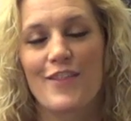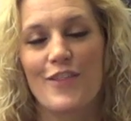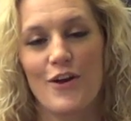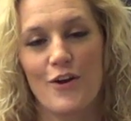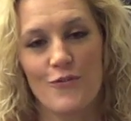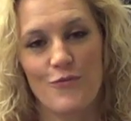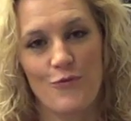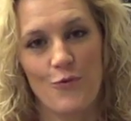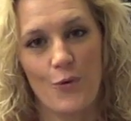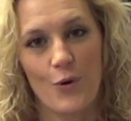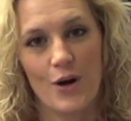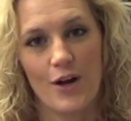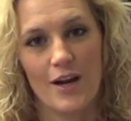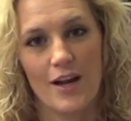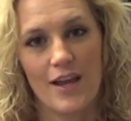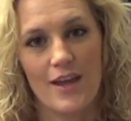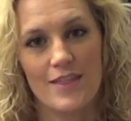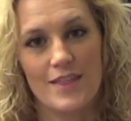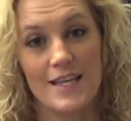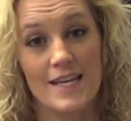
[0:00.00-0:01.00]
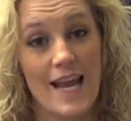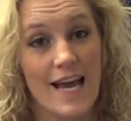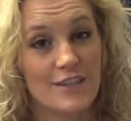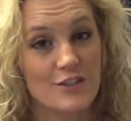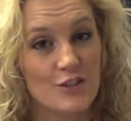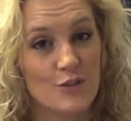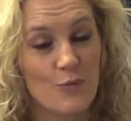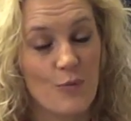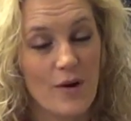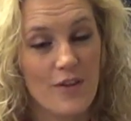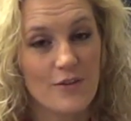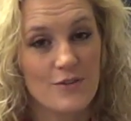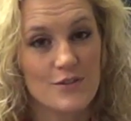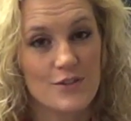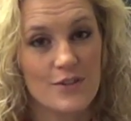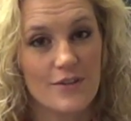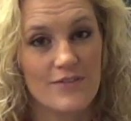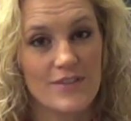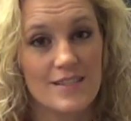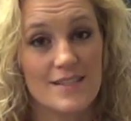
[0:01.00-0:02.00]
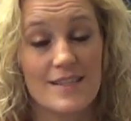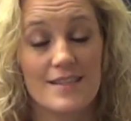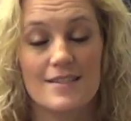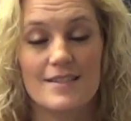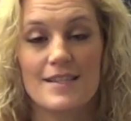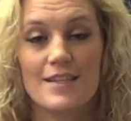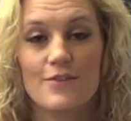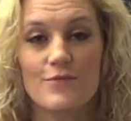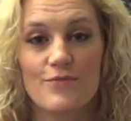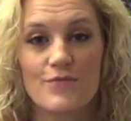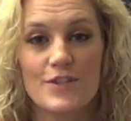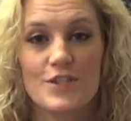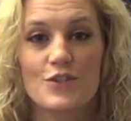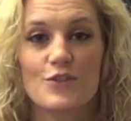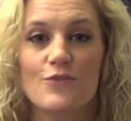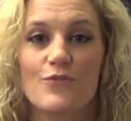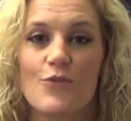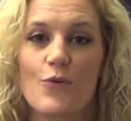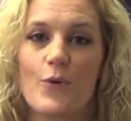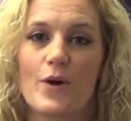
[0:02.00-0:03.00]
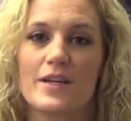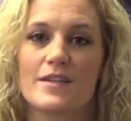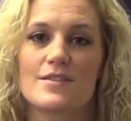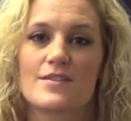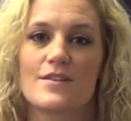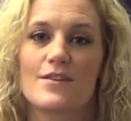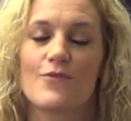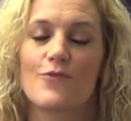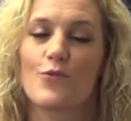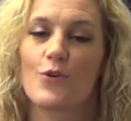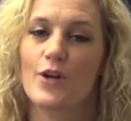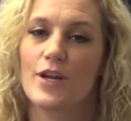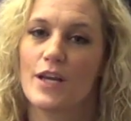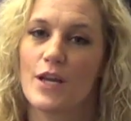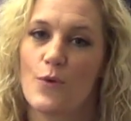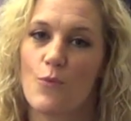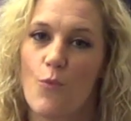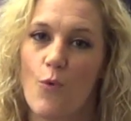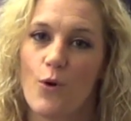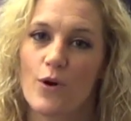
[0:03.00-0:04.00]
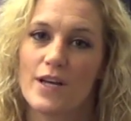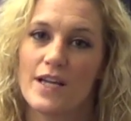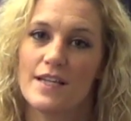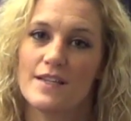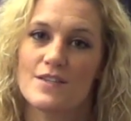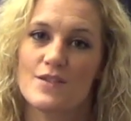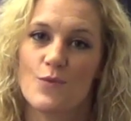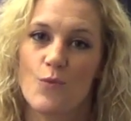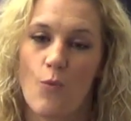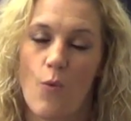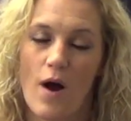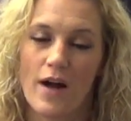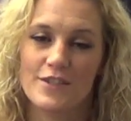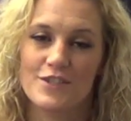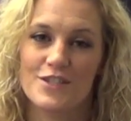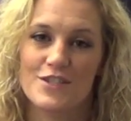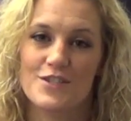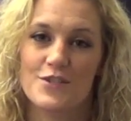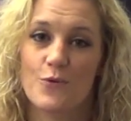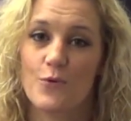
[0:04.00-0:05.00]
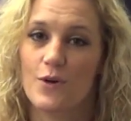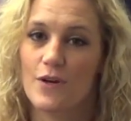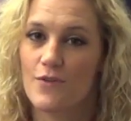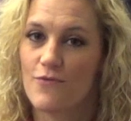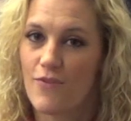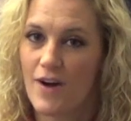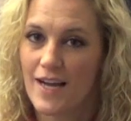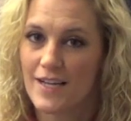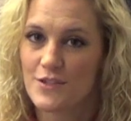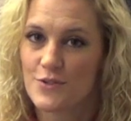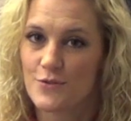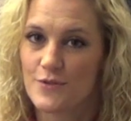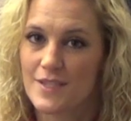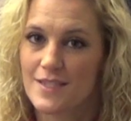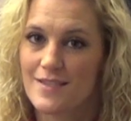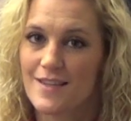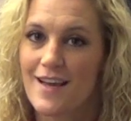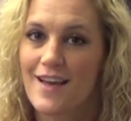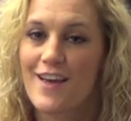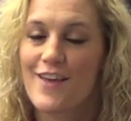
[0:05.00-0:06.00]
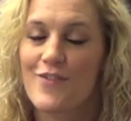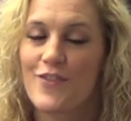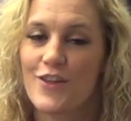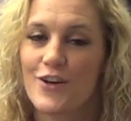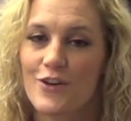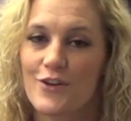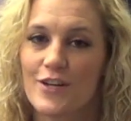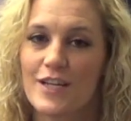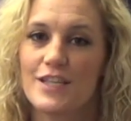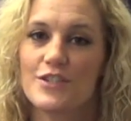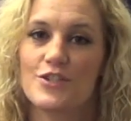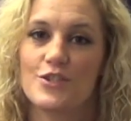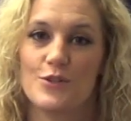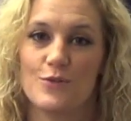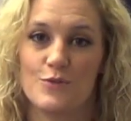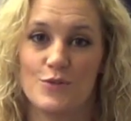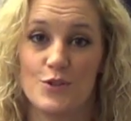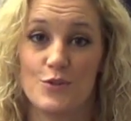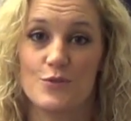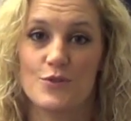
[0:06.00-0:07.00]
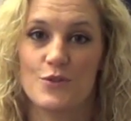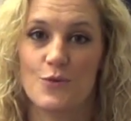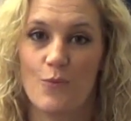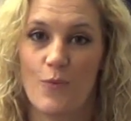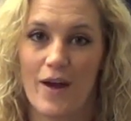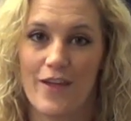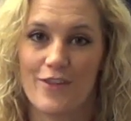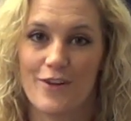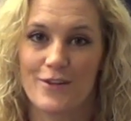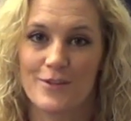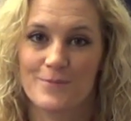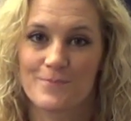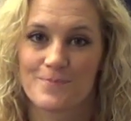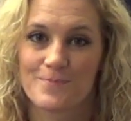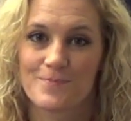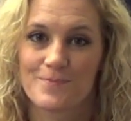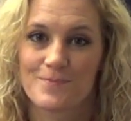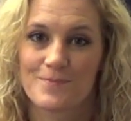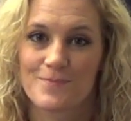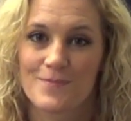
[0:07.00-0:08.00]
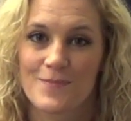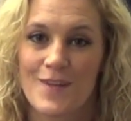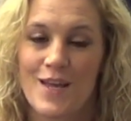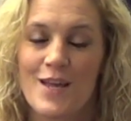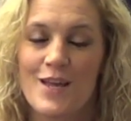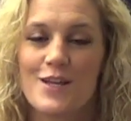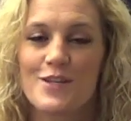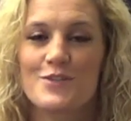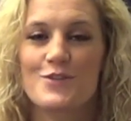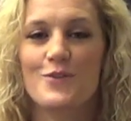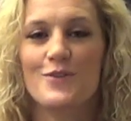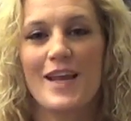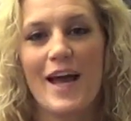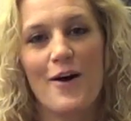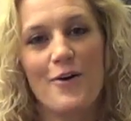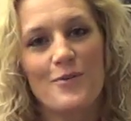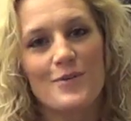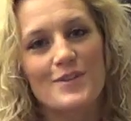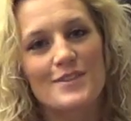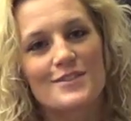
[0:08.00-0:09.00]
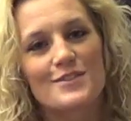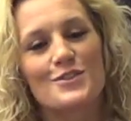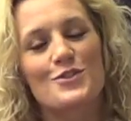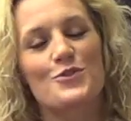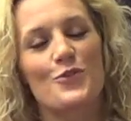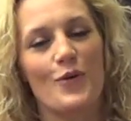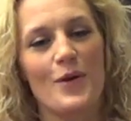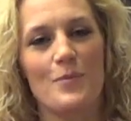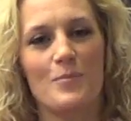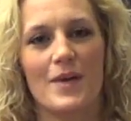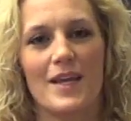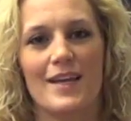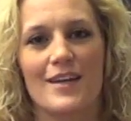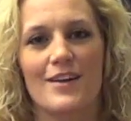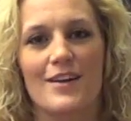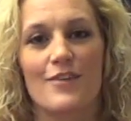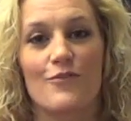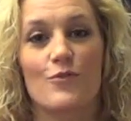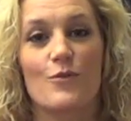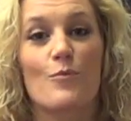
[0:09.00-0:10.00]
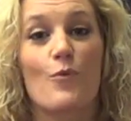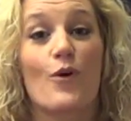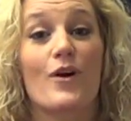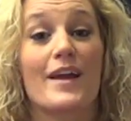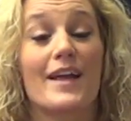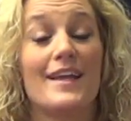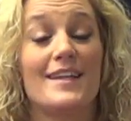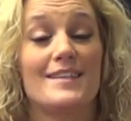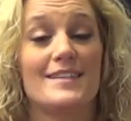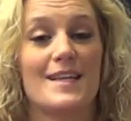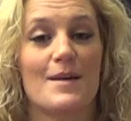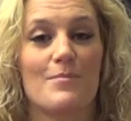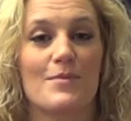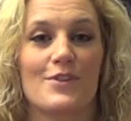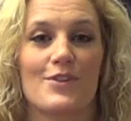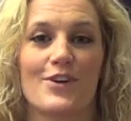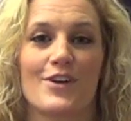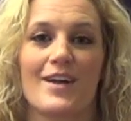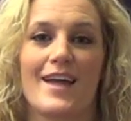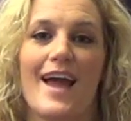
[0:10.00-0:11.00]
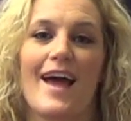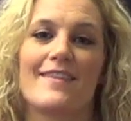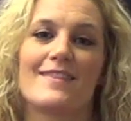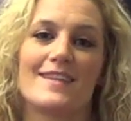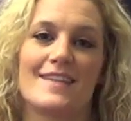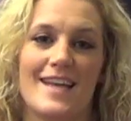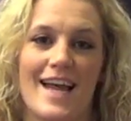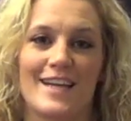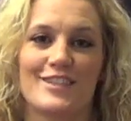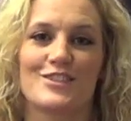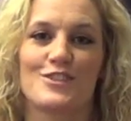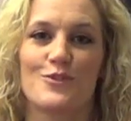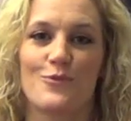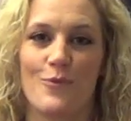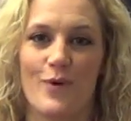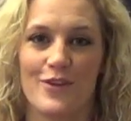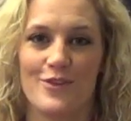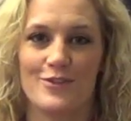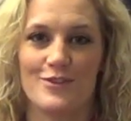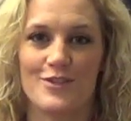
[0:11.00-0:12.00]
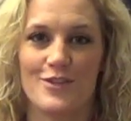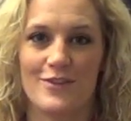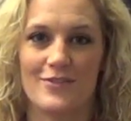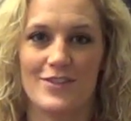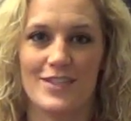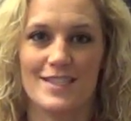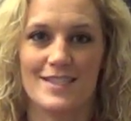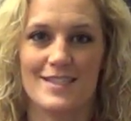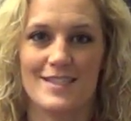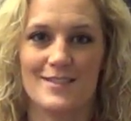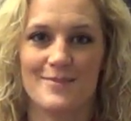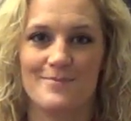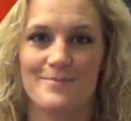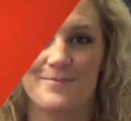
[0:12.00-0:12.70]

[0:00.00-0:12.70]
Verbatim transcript: Therefore, the National Weather Service is the official voice for any warnings, watches, or advisories that are issued due to weather. So now, join me for a more in-depth look at the National Weather Service.